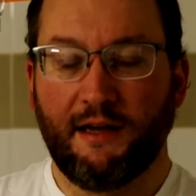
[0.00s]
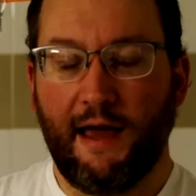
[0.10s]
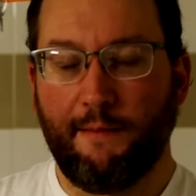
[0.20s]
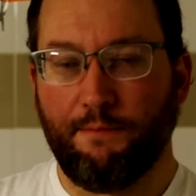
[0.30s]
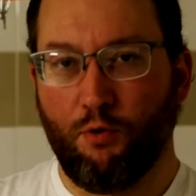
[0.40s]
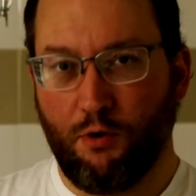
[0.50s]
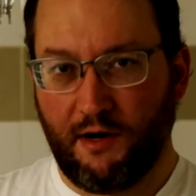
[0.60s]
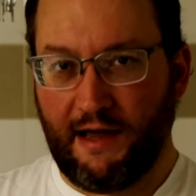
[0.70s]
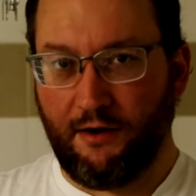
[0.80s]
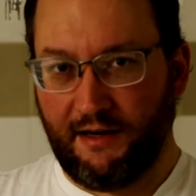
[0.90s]
and pour
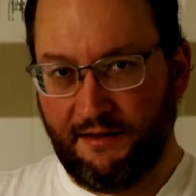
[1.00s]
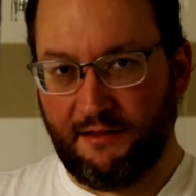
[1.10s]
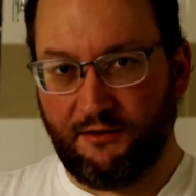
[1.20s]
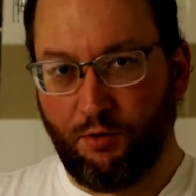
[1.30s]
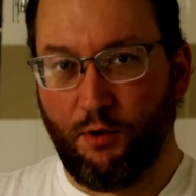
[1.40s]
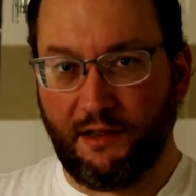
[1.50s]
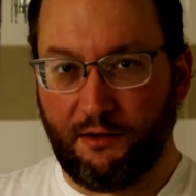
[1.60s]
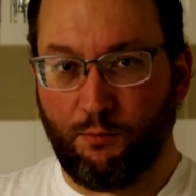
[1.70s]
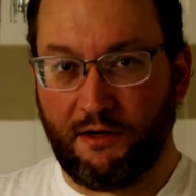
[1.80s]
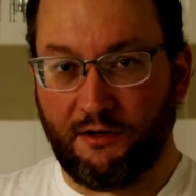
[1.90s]
it out in the
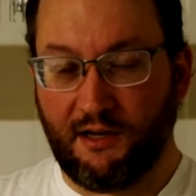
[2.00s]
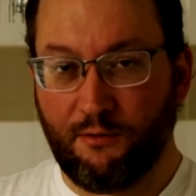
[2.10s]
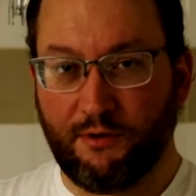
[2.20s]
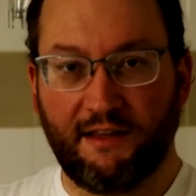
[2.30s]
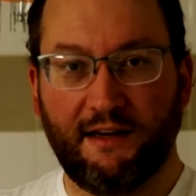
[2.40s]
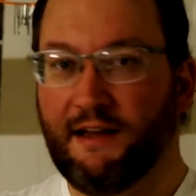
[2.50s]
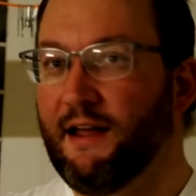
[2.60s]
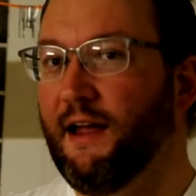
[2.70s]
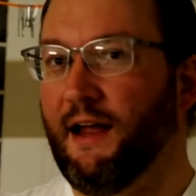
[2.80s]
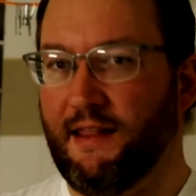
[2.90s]
toilet when you're done with it.
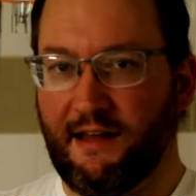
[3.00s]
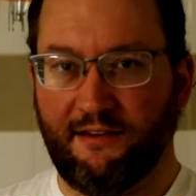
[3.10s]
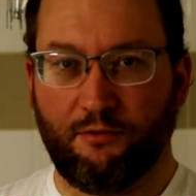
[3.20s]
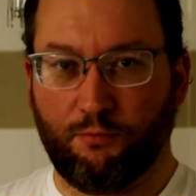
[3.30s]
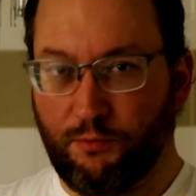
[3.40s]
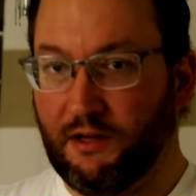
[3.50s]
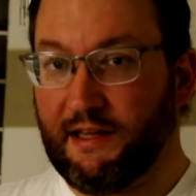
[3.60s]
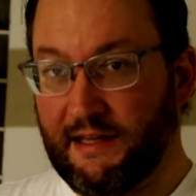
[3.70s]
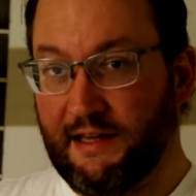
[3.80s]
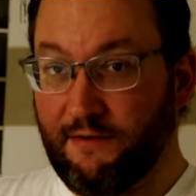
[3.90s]
And that does a
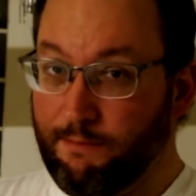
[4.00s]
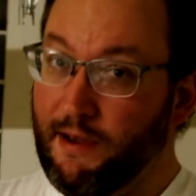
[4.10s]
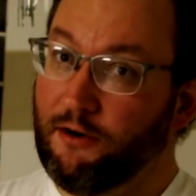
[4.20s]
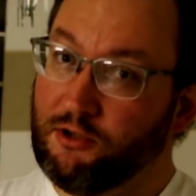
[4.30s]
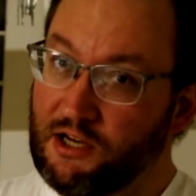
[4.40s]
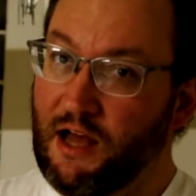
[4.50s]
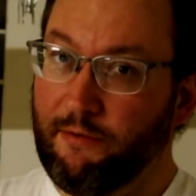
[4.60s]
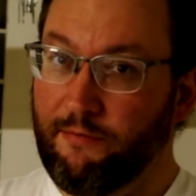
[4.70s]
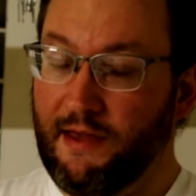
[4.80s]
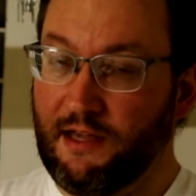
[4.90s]
really even better job
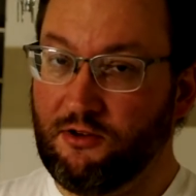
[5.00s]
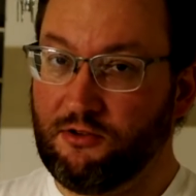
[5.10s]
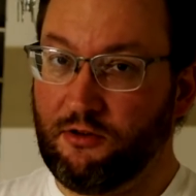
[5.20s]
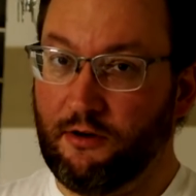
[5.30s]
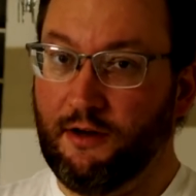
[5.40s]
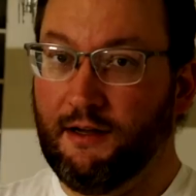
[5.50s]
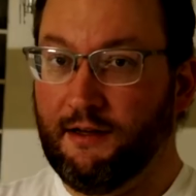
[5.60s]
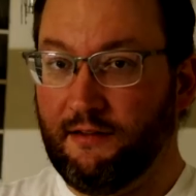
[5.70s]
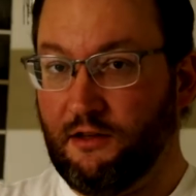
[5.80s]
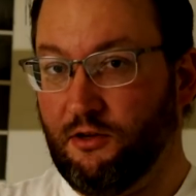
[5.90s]
of making sure
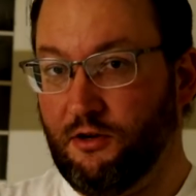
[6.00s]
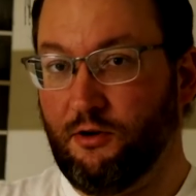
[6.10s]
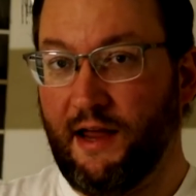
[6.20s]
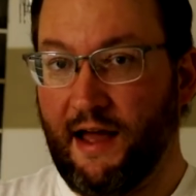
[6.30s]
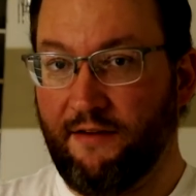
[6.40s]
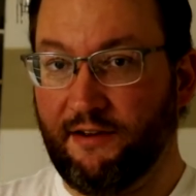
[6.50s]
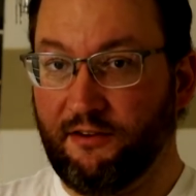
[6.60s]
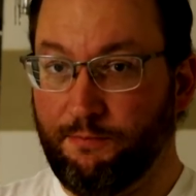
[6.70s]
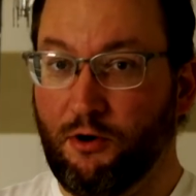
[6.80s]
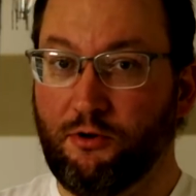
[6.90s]
that you don't have
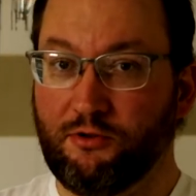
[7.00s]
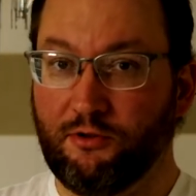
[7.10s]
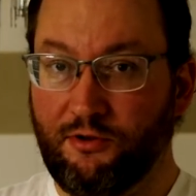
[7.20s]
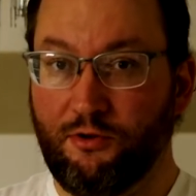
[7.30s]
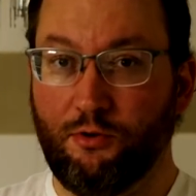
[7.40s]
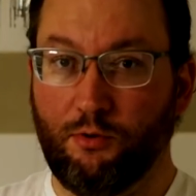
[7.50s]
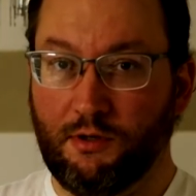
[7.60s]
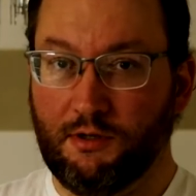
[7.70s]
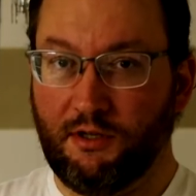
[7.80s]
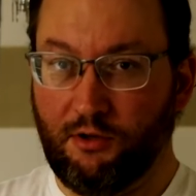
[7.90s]
exposure
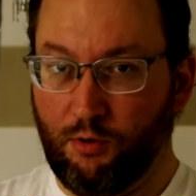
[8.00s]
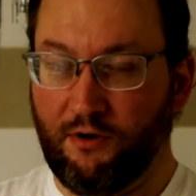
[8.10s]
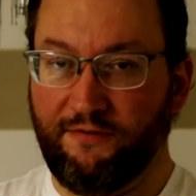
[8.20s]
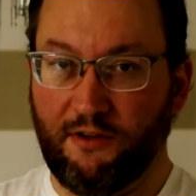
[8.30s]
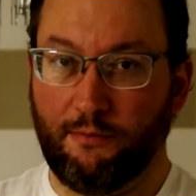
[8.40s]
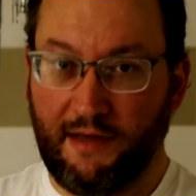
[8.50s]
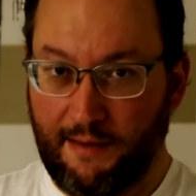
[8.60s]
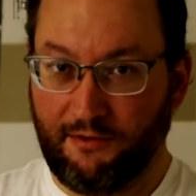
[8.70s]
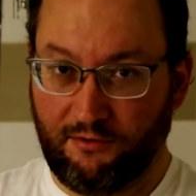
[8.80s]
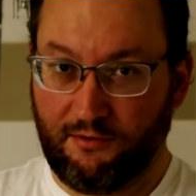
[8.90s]
to your film
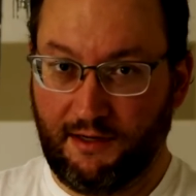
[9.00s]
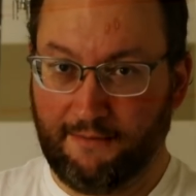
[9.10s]
chemistry.